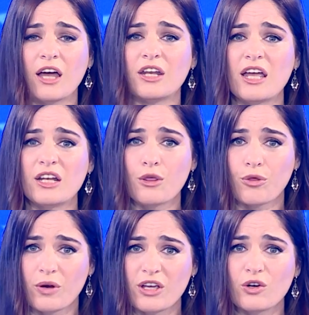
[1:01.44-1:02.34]
an
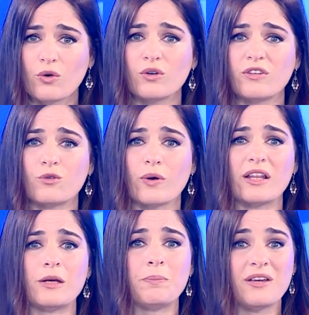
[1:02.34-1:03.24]
83-year-old
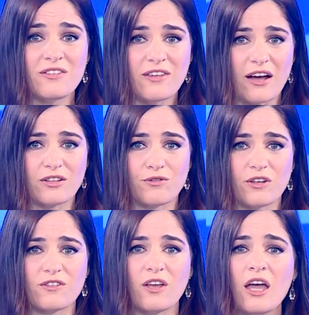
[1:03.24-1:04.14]
Israeli peace
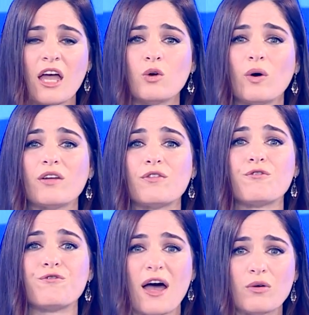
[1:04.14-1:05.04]
activist and one of the
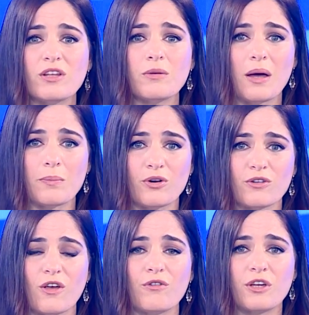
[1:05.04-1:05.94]
founding members
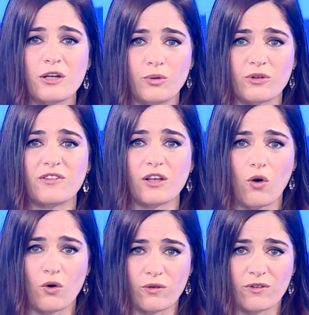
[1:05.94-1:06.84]
of Kibbutz Nir
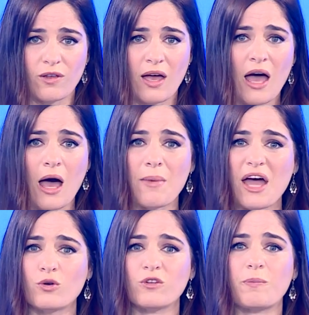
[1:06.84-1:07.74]
Oz, a
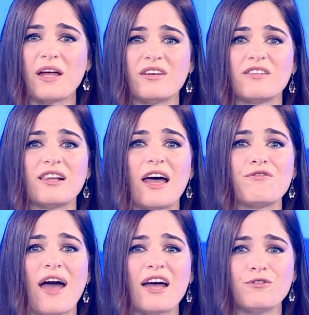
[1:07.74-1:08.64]
man who spent his life
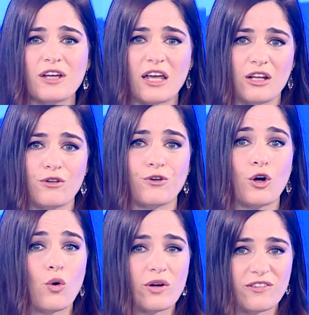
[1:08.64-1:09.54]
advocating for
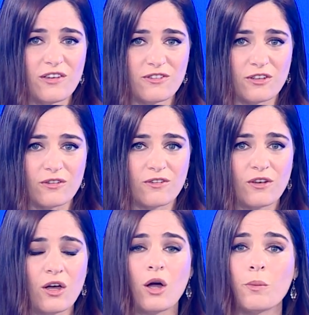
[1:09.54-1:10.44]
coexistence,
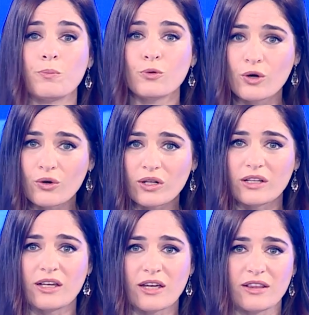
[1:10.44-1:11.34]
brutally
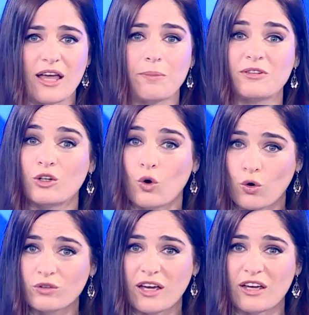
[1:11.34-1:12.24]
kidnapped in
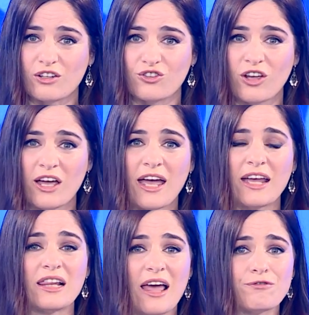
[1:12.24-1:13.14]
old age
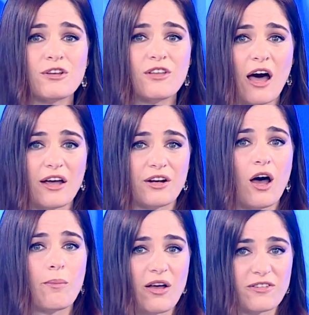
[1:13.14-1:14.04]
and left to die in
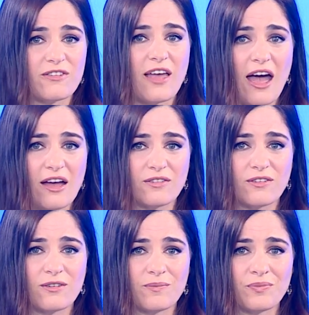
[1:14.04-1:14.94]
Hamas's hands.